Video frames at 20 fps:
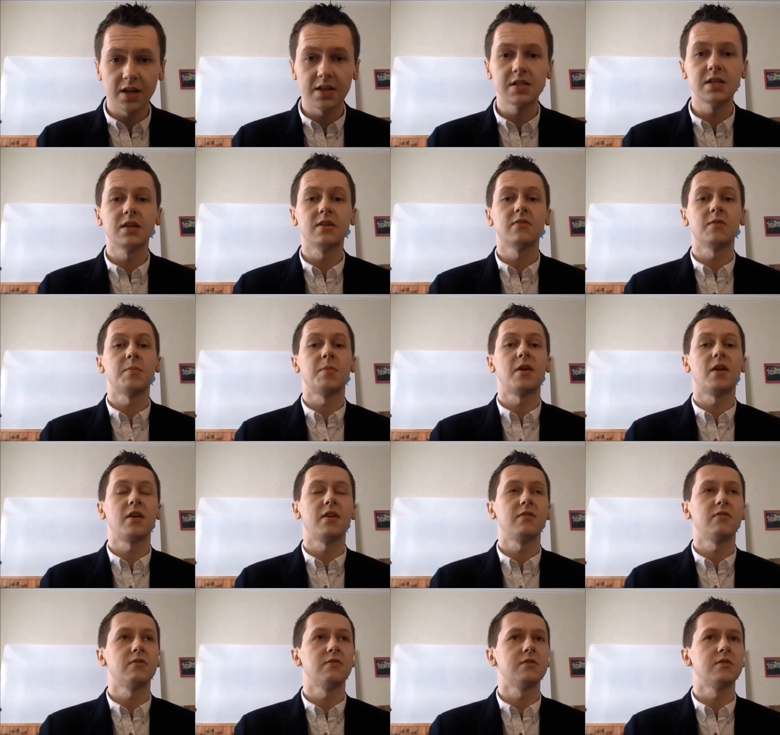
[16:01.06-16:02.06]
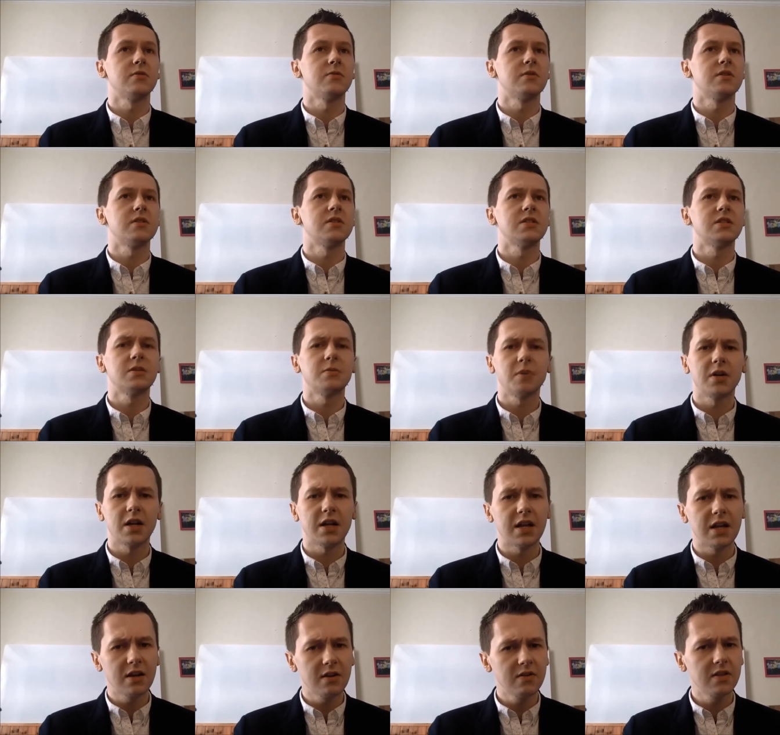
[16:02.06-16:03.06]
idea of applying for resources, didn't want
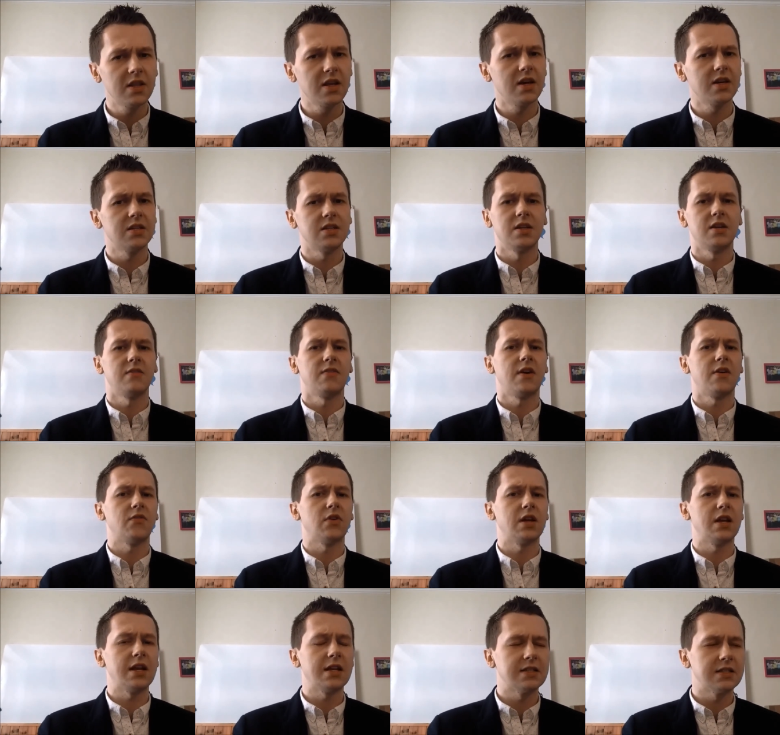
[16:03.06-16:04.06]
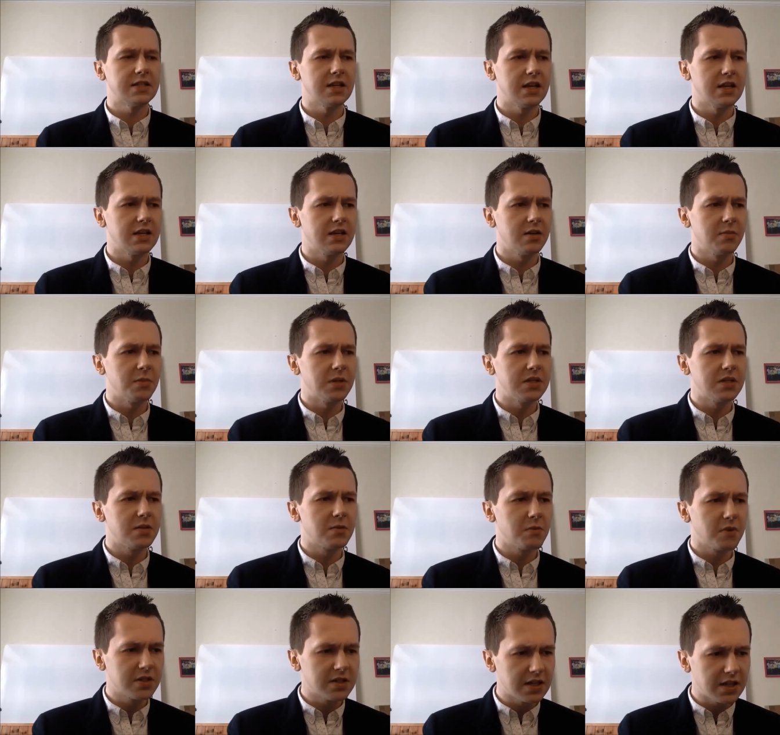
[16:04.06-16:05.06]
to hear the idea of having an SNA near me,
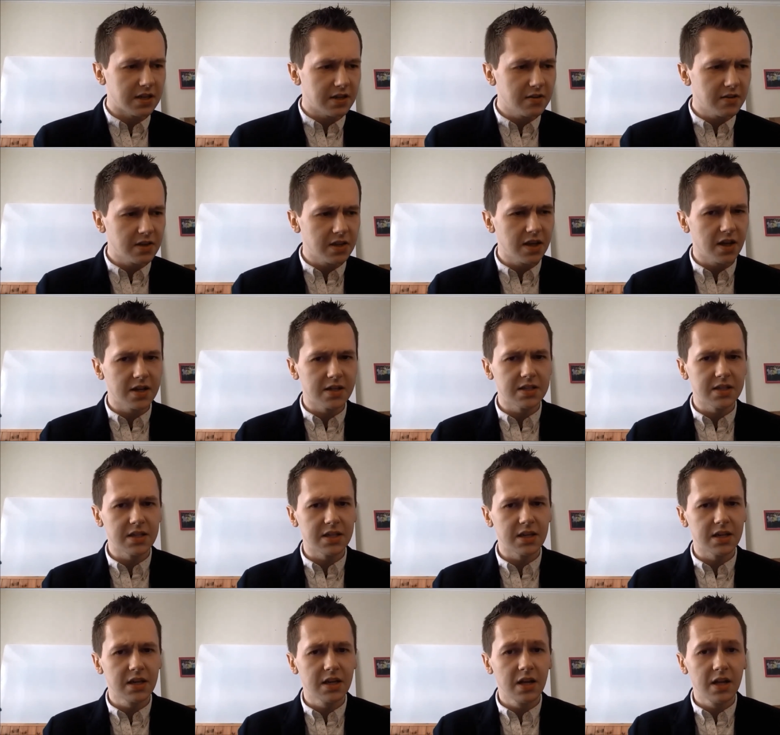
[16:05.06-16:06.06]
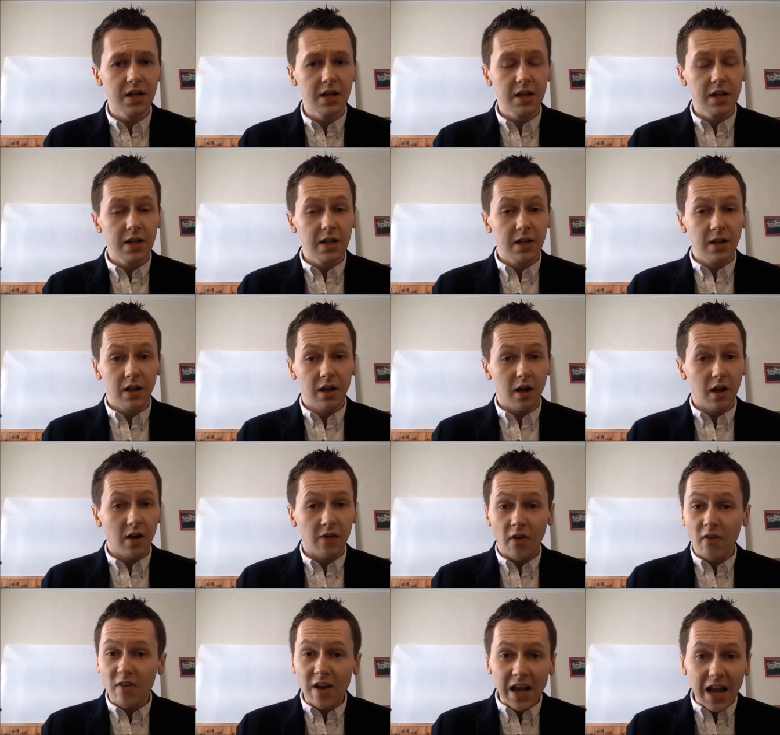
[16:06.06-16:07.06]
didn't want to hear the idea
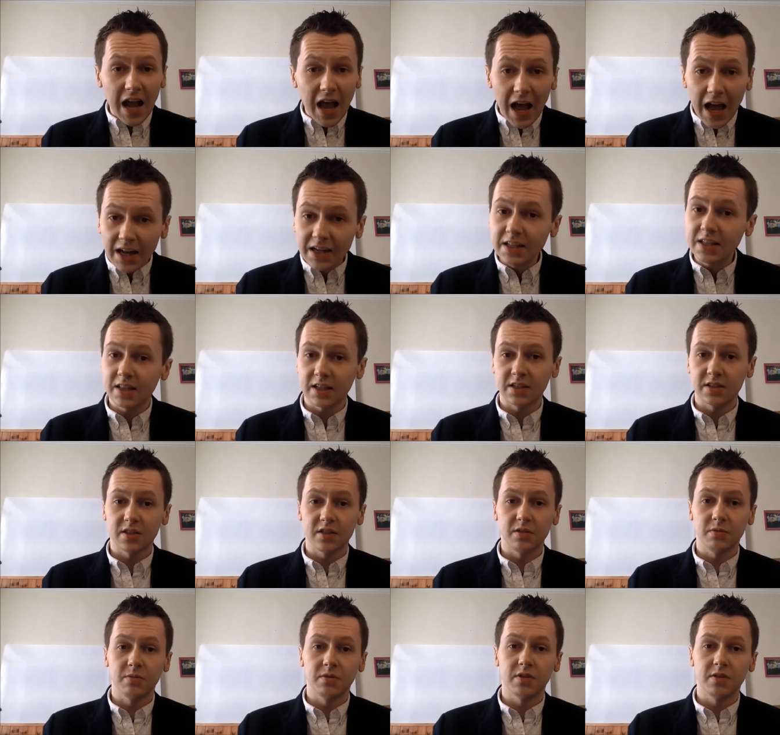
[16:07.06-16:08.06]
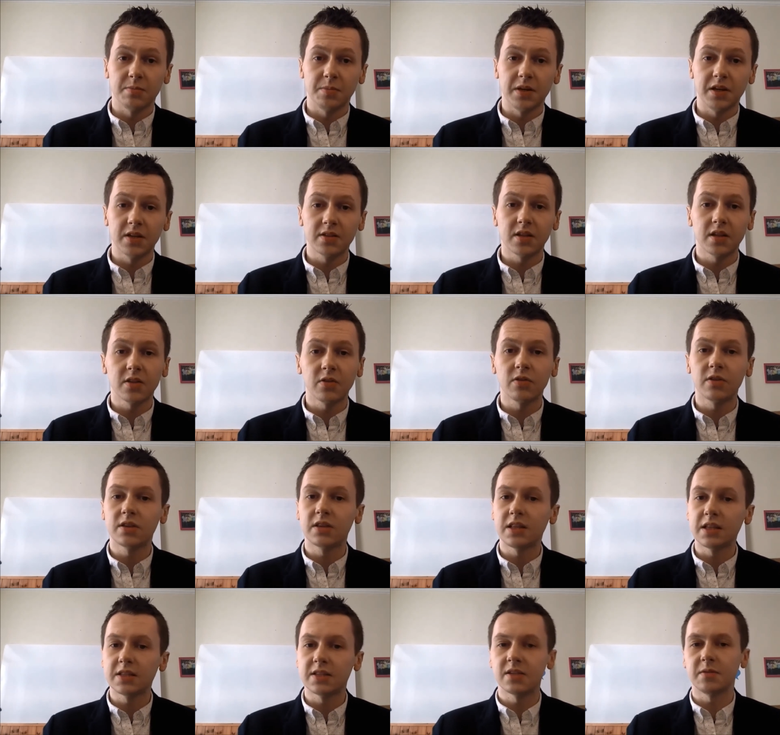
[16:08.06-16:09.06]
of having anything to do with it because I
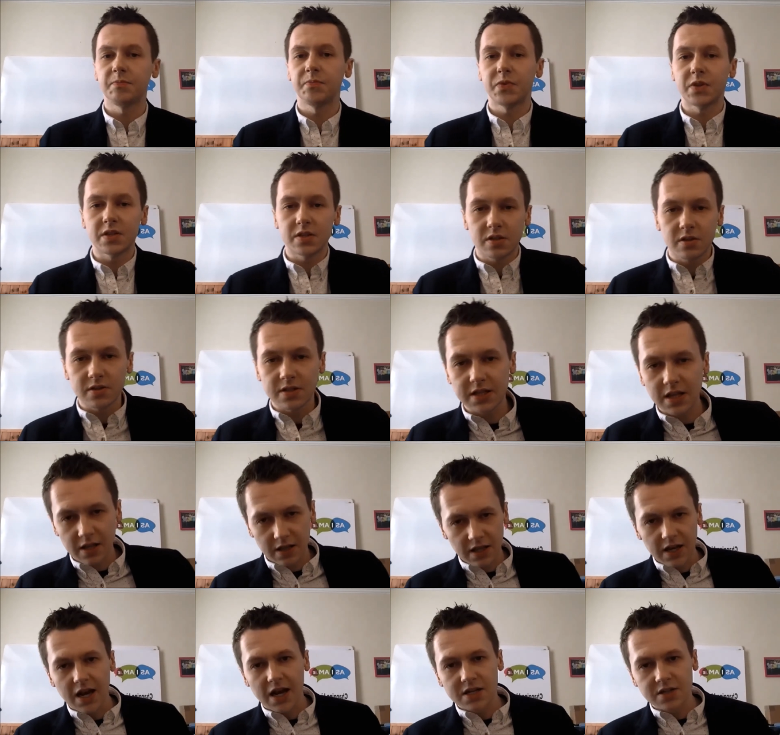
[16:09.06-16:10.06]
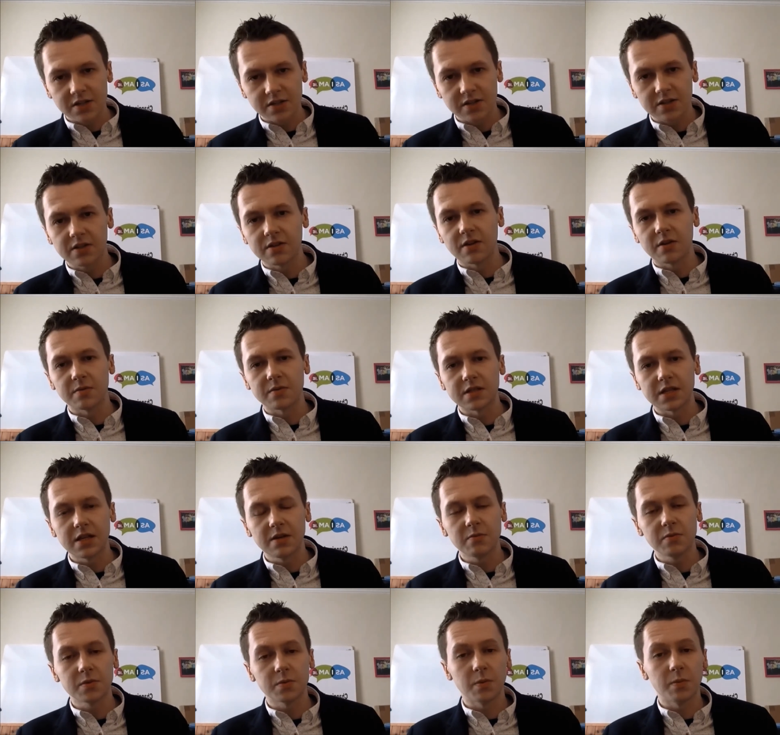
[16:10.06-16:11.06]
thought this the school, the national school I was
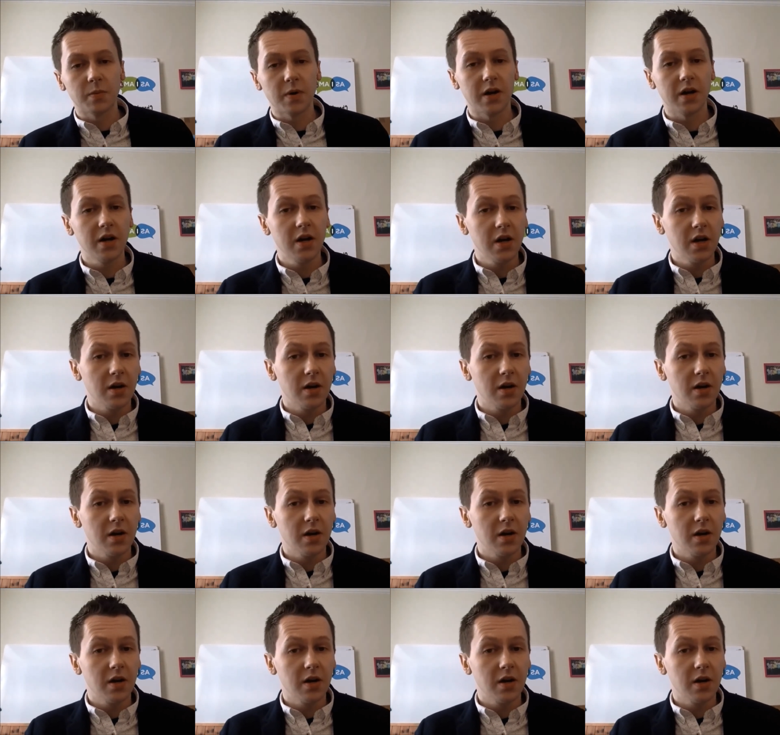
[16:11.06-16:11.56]
in was one where